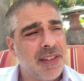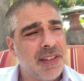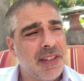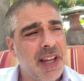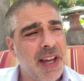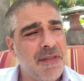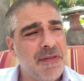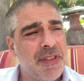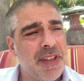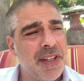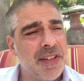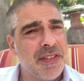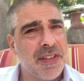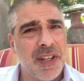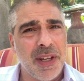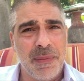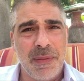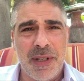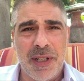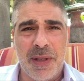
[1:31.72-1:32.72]
have things
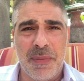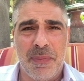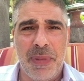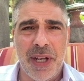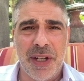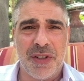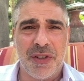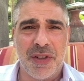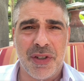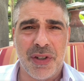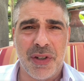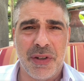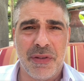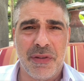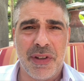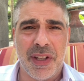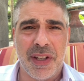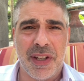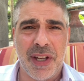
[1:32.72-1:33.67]
come into picture over the